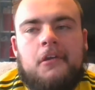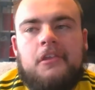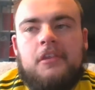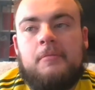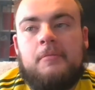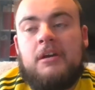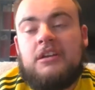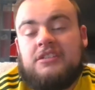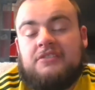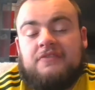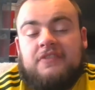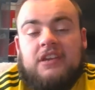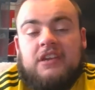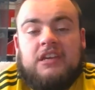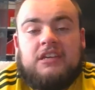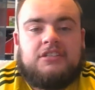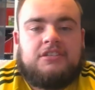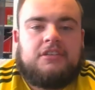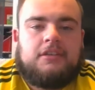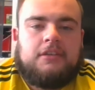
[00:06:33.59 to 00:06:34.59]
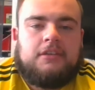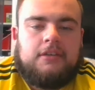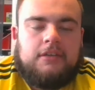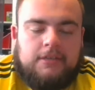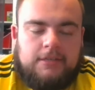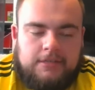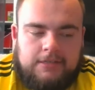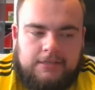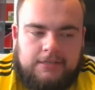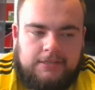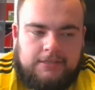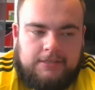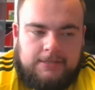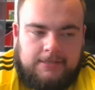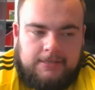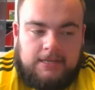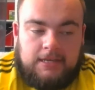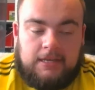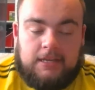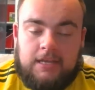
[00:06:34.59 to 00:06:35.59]
The match is finished.
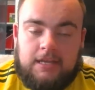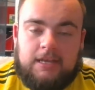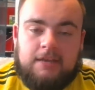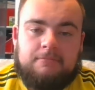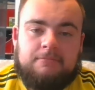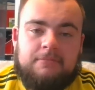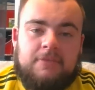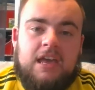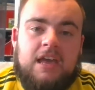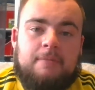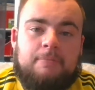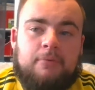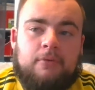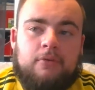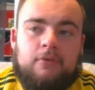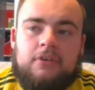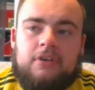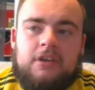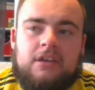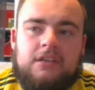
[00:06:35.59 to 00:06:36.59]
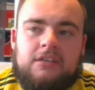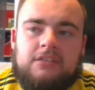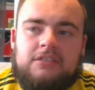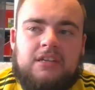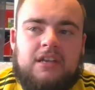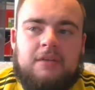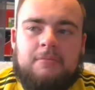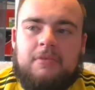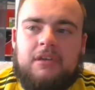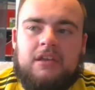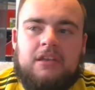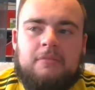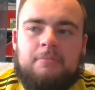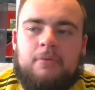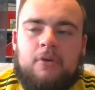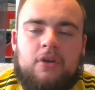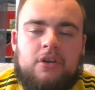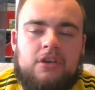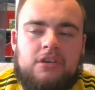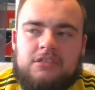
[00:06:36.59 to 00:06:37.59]
And yeah, but listen, I mean, the
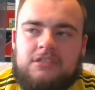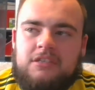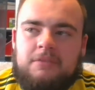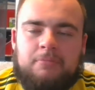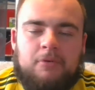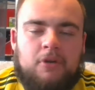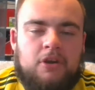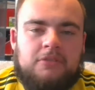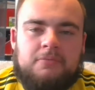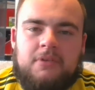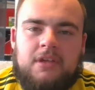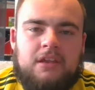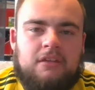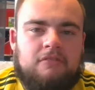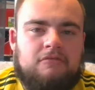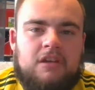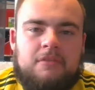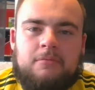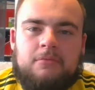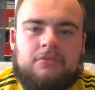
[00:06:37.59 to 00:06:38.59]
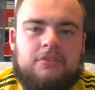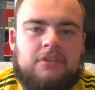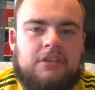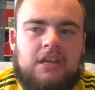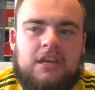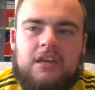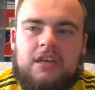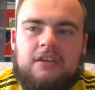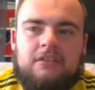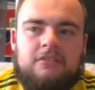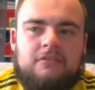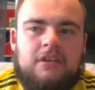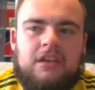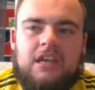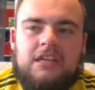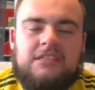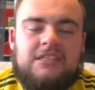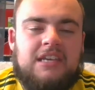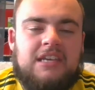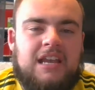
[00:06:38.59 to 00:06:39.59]
boys played incredible today. And
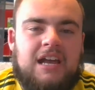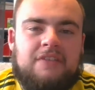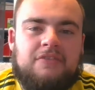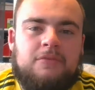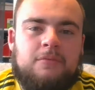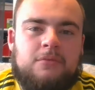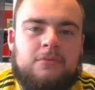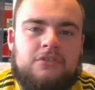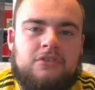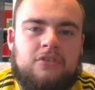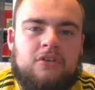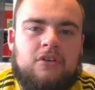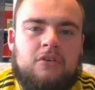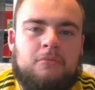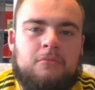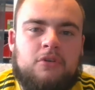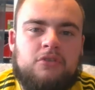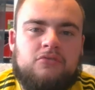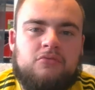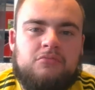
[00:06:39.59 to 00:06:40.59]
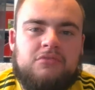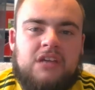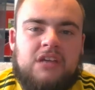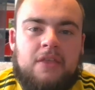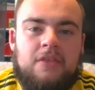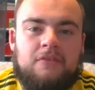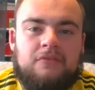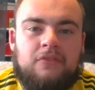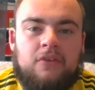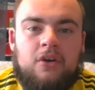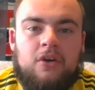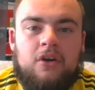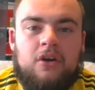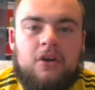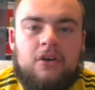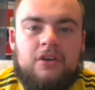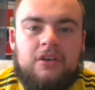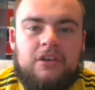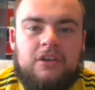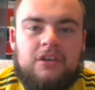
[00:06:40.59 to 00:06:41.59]
I seen afterwards, you know, most of them sat on the
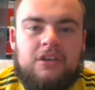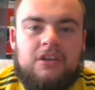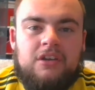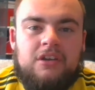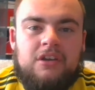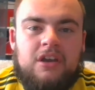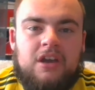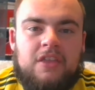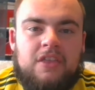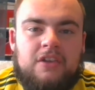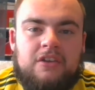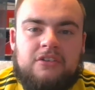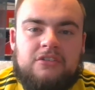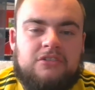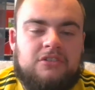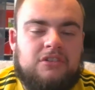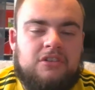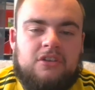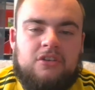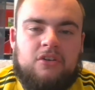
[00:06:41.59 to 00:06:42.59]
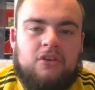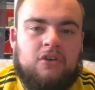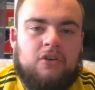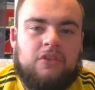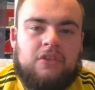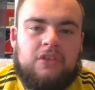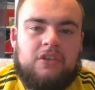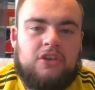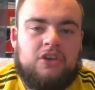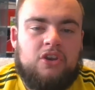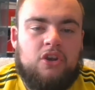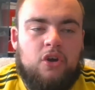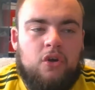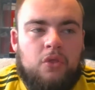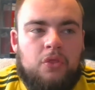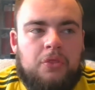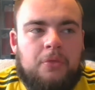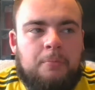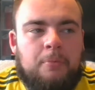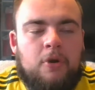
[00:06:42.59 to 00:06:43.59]
floor. And there's, you know,
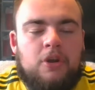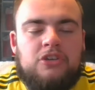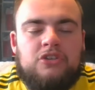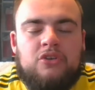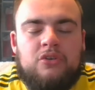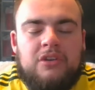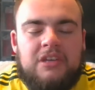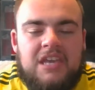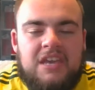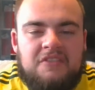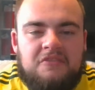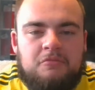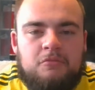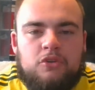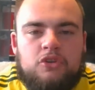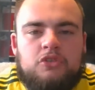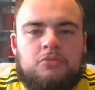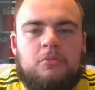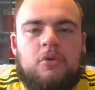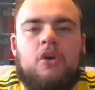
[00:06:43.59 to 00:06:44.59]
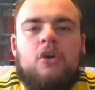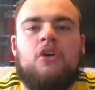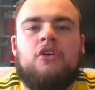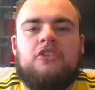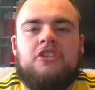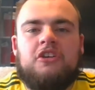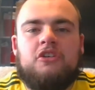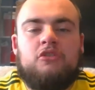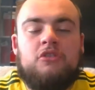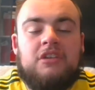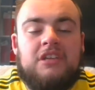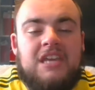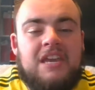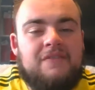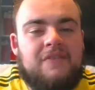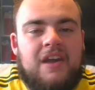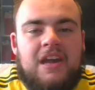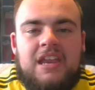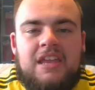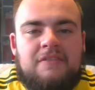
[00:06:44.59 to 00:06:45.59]
the boys couldn't give much more. They couldn't
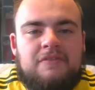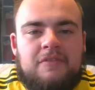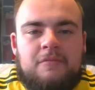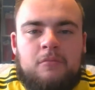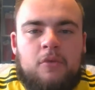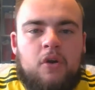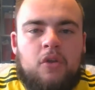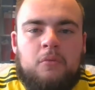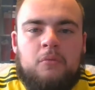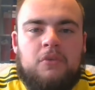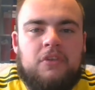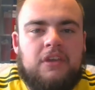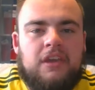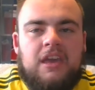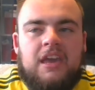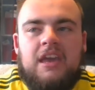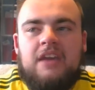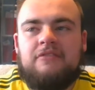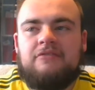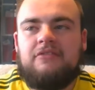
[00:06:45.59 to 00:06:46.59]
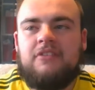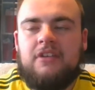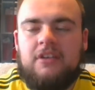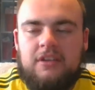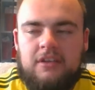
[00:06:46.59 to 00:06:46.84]
give anything more than what they gave.